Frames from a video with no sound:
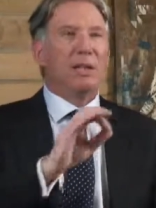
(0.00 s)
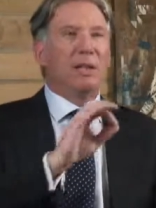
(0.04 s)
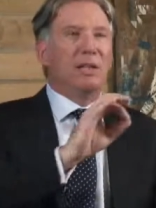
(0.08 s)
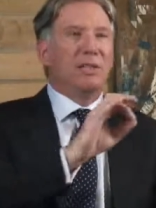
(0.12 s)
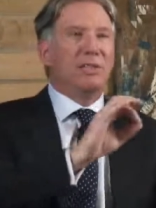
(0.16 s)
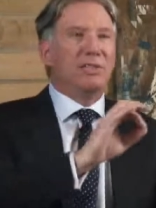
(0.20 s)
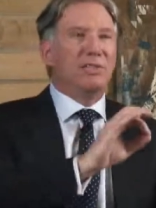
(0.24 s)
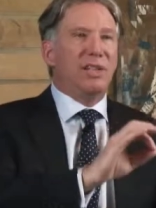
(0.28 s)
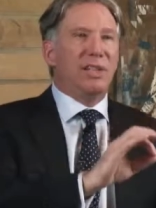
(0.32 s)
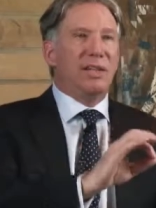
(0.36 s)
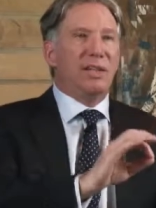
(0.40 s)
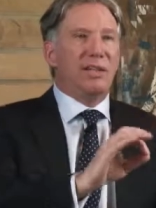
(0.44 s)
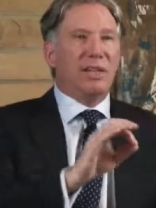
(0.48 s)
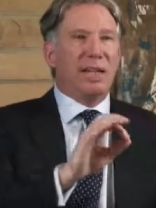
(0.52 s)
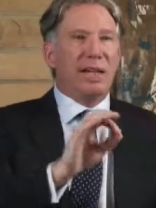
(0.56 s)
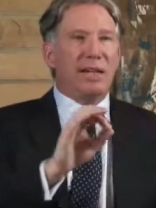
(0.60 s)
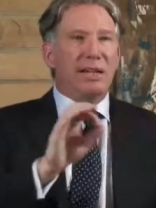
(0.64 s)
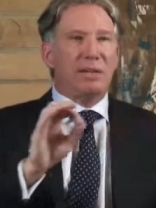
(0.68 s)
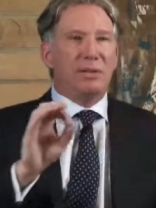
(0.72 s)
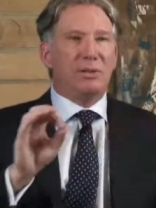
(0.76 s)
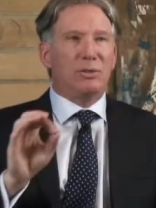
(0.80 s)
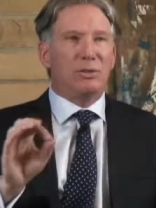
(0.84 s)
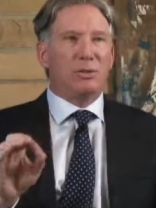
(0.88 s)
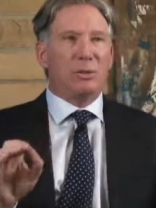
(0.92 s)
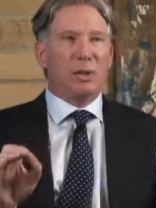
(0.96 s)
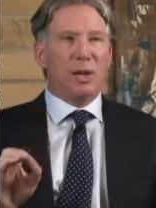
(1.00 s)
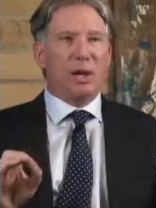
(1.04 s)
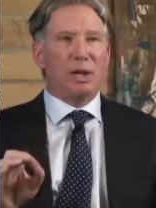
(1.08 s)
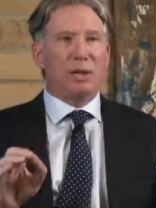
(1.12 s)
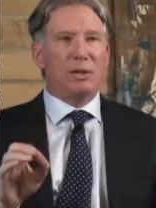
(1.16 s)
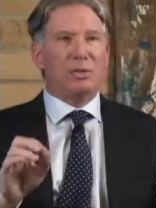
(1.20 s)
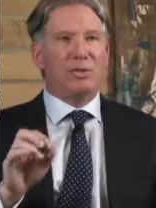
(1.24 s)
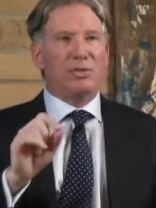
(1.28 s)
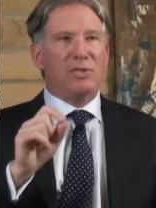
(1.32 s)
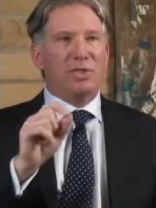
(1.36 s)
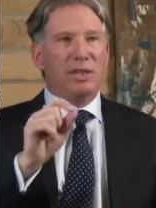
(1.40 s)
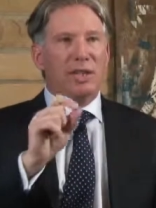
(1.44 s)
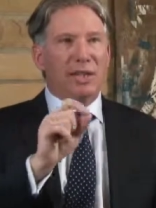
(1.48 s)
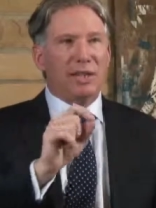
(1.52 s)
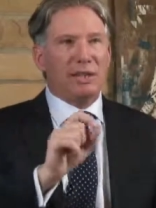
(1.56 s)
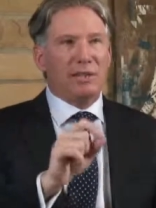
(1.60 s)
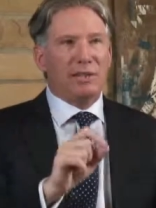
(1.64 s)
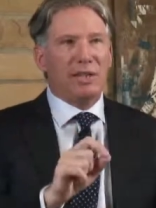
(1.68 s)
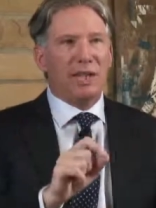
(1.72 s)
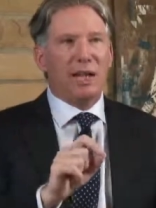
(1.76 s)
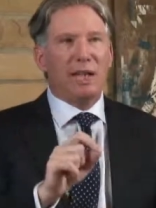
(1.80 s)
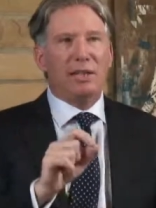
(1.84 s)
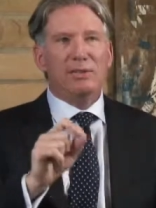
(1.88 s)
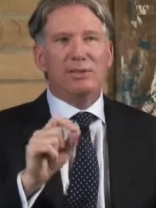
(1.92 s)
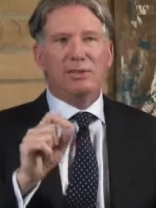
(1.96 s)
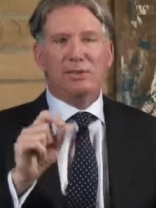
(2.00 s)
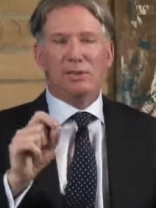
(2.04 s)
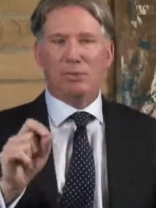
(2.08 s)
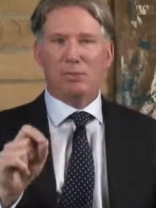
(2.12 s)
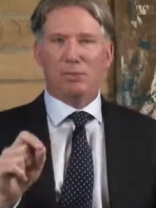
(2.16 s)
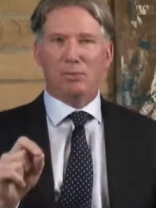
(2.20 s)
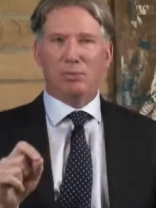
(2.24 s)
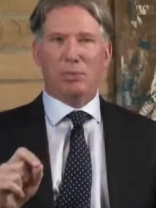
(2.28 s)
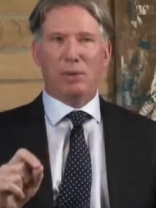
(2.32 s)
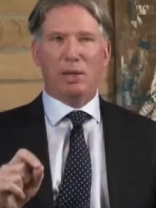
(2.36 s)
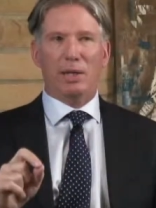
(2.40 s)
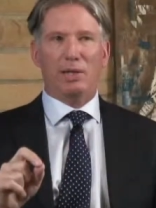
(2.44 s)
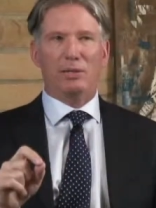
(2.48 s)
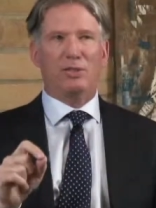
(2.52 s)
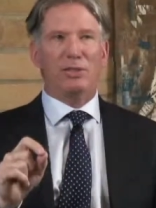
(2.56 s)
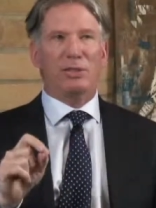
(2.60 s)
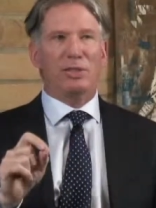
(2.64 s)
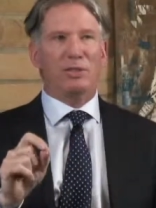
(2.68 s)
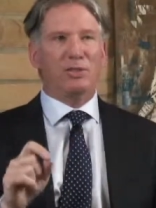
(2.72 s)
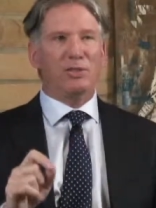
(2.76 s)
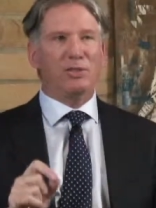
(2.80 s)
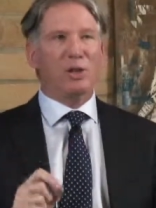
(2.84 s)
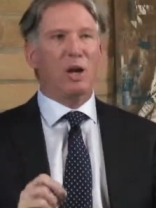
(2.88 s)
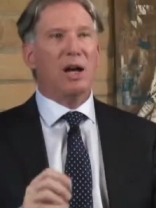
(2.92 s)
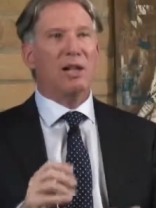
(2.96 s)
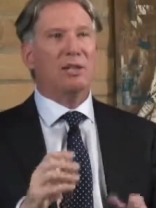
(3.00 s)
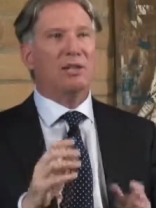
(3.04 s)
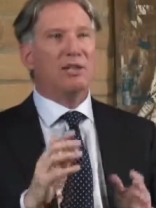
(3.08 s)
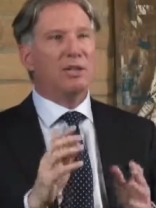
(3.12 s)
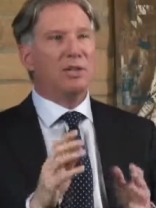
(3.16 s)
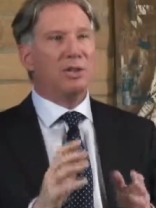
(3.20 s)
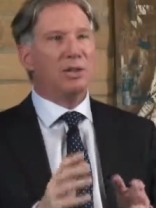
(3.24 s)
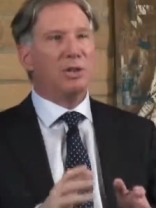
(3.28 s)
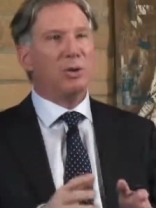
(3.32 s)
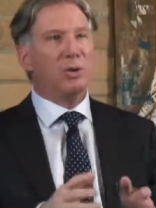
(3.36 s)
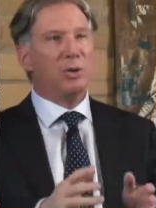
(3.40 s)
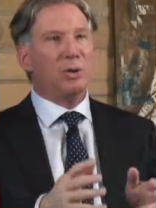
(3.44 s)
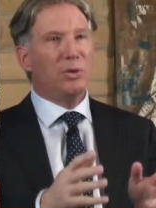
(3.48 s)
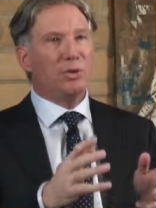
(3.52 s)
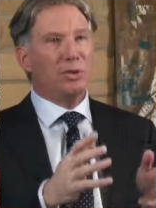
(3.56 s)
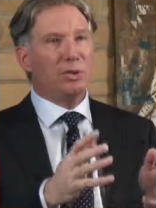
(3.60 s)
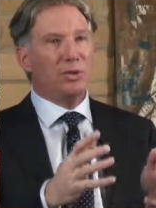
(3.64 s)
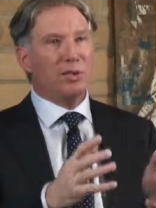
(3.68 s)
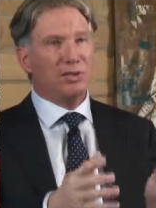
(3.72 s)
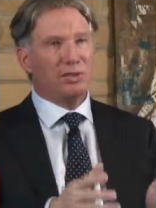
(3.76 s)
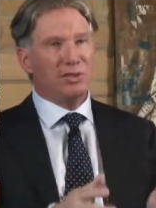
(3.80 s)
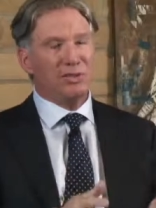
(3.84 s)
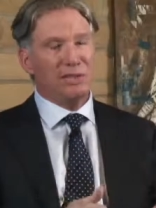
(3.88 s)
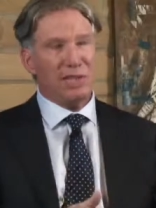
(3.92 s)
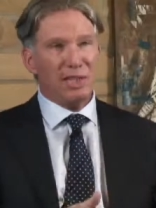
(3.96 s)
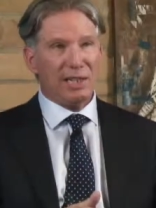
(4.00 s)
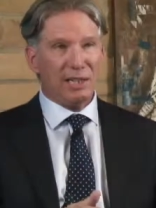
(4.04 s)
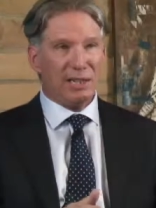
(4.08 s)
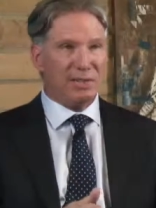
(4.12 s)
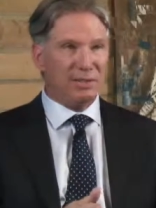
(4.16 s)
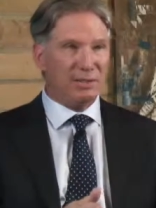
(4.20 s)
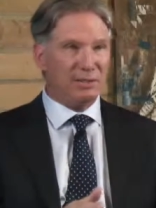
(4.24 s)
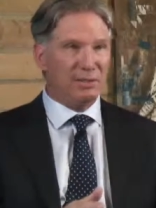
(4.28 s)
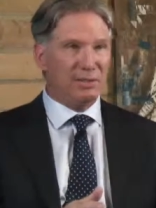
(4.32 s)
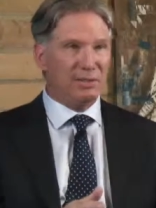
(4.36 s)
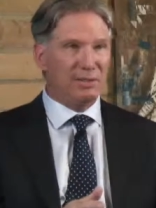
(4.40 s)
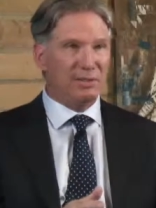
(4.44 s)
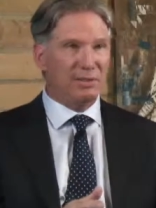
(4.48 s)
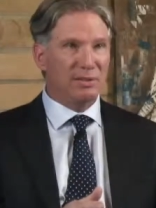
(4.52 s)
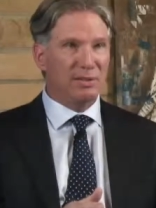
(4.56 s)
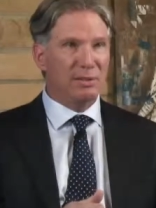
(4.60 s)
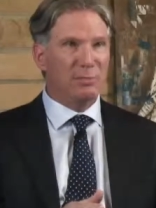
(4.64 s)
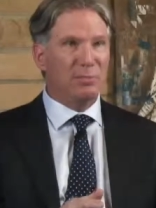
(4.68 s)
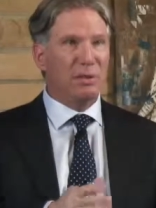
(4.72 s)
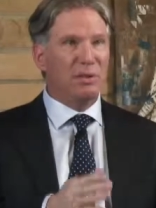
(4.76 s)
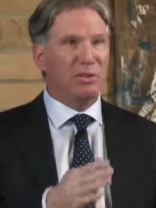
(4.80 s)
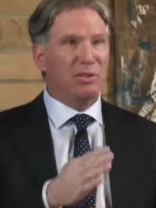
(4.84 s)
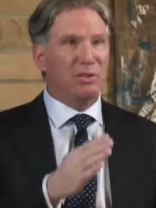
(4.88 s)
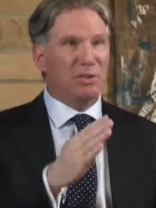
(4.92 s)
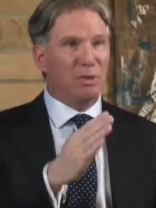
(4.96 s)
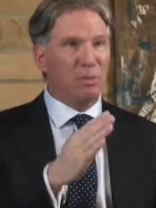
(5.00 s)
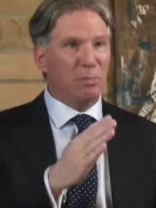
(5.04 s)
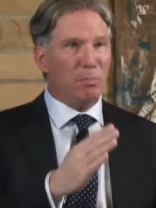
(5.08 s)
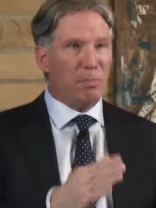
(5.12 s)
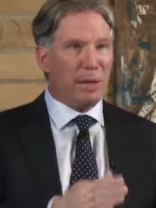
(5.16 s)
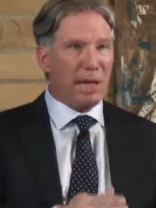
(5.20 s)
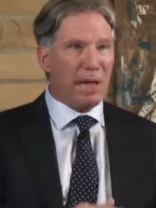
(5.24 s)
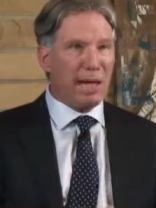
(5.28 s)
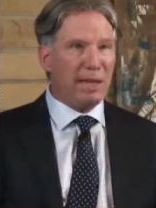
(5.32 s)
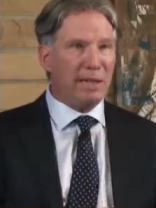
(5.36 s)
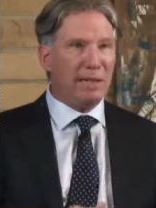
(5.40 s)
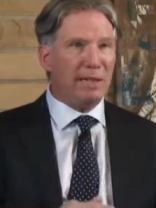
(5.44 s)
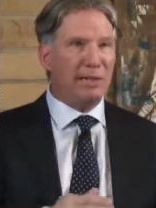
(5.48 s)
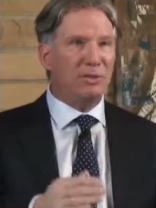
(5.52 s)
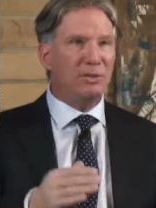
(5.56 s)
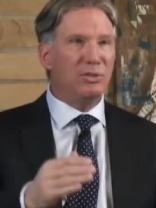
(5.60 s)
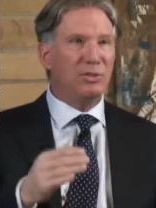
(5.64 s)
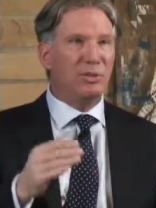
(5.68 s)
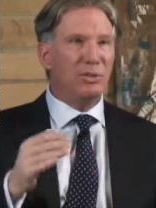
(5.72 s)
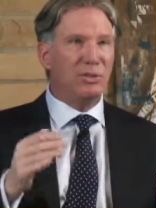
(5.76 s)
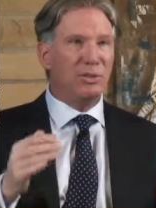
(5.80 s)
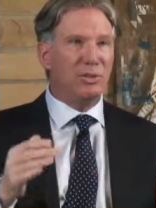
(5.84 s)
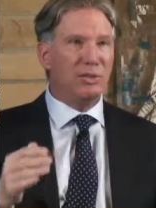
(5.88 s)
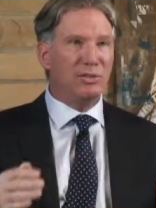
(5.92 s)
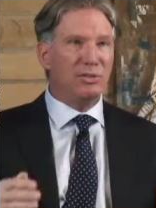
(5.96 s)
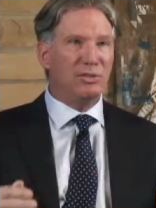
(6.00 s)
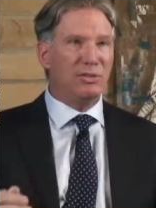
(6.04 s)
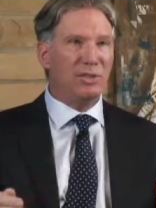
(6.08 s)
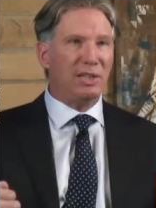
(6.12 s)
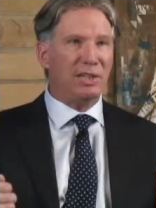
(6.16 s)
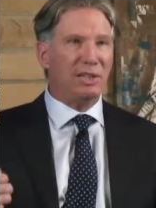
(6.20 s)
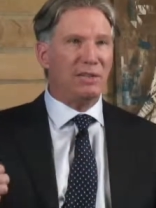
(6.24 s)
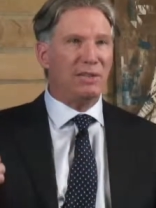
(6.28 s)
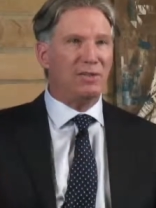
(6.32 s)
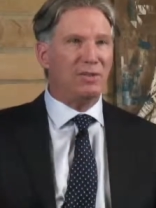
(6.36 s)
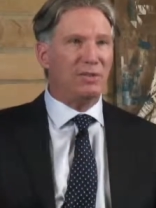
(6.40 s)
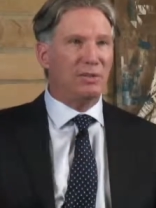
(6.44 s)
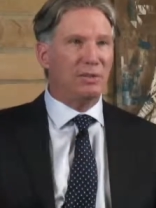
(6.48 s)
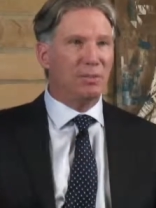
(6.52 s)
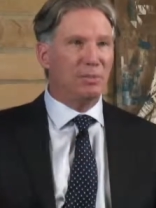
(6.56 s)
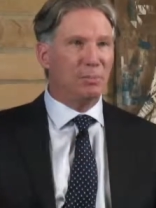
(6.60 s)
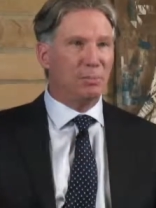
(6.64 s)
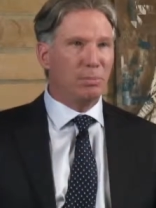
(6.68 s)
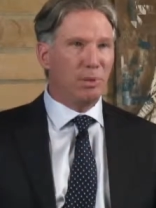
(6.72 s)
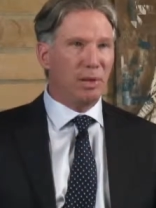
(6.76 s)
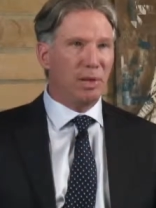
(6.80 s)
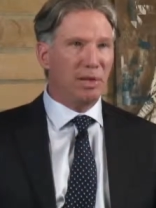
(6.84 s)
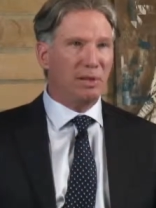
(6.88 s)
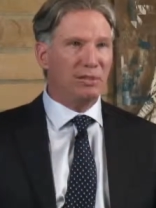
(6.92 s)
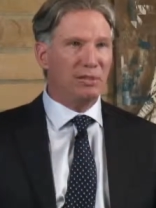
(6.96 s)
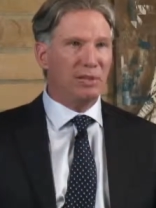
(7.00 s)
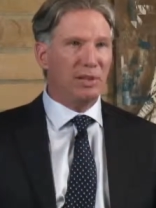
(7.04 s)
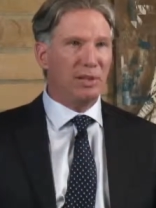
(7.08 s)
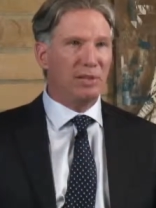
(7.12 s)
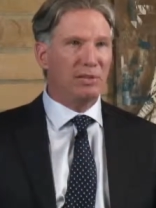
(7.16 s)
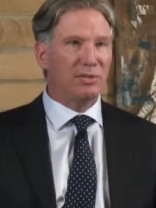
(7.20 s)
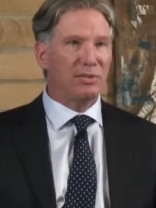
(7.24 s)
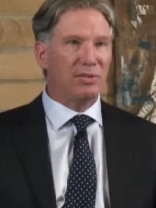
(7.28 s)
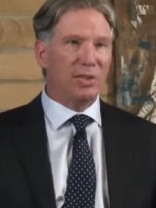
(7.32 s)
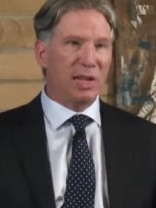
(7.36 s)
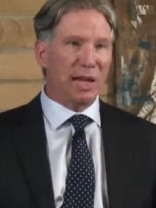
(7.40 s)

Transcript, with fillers: synthetic drugs, the intention of which is not to cure the disease, but to manage the disease process.